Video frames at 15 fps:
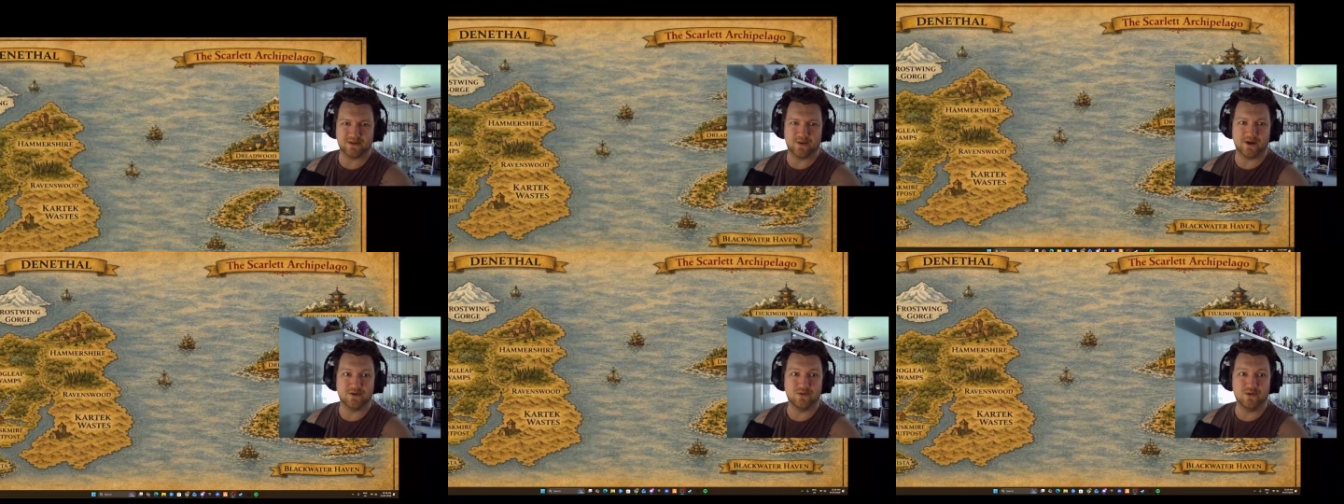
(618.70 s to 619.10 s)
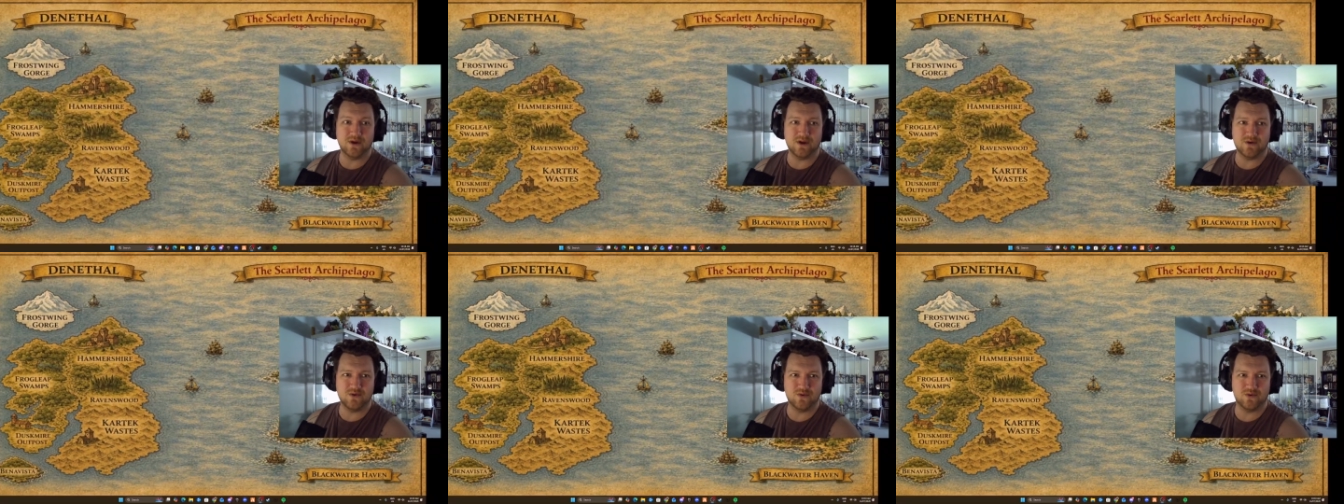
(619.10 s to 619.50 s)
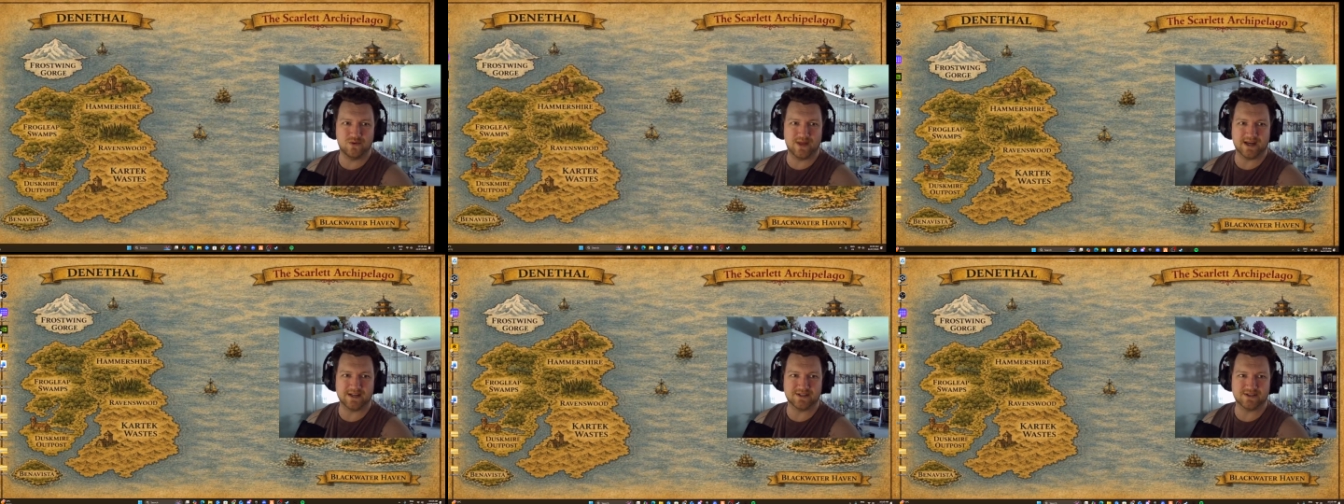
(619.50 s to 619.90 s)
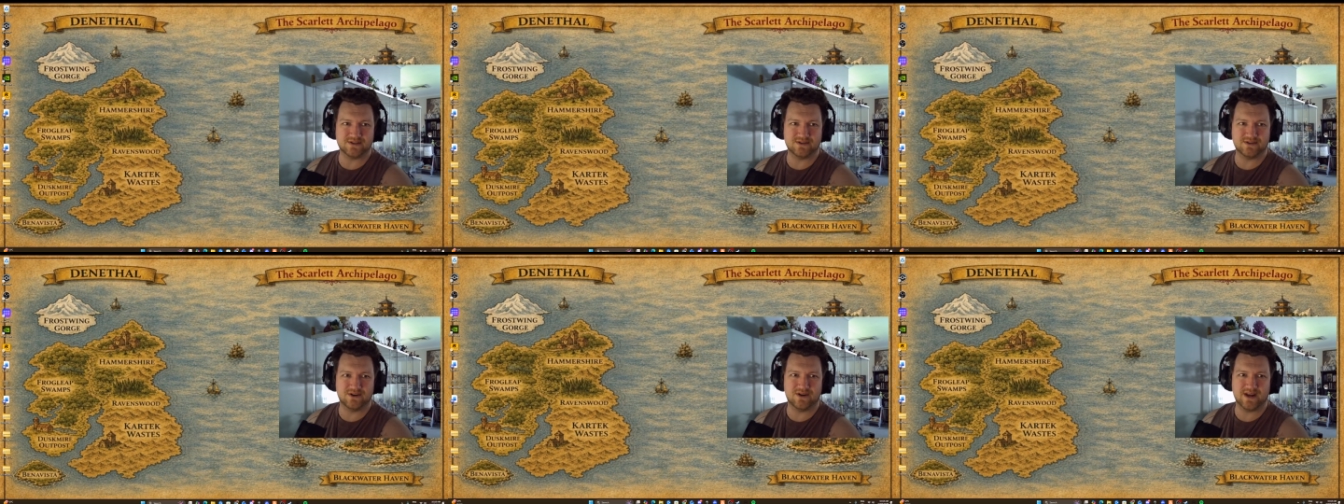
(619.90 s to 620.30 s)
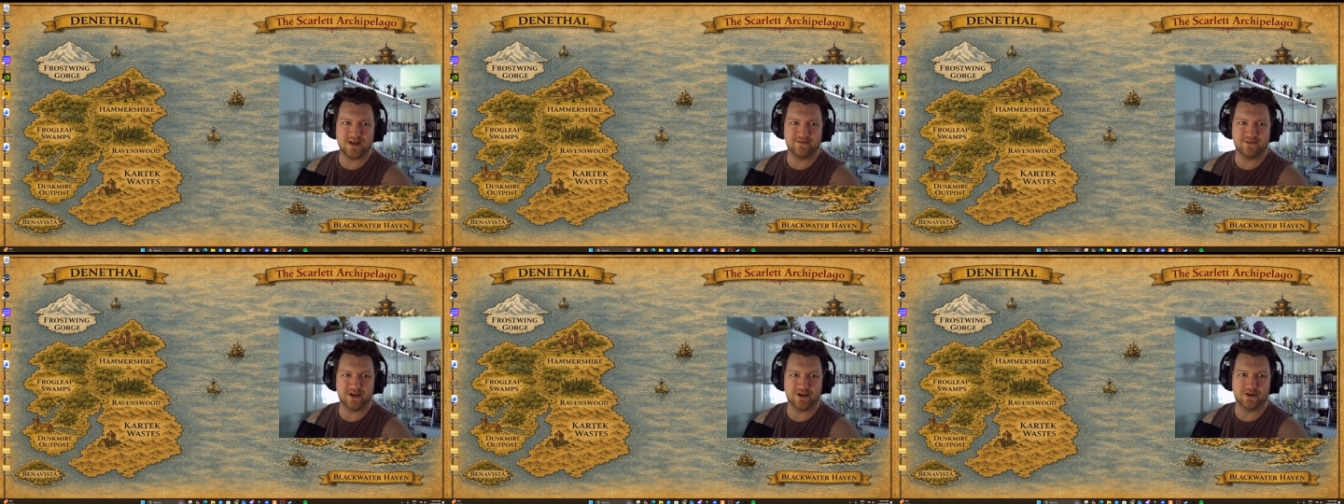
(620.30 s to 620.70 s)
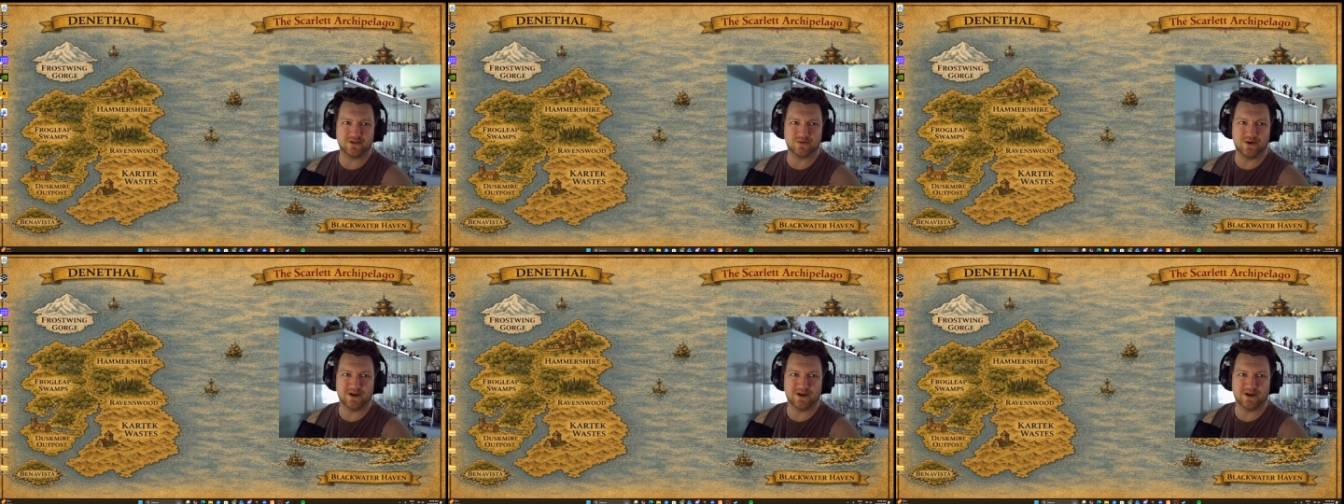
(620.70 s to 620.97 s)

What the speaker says: the way. Woo, that is not how videos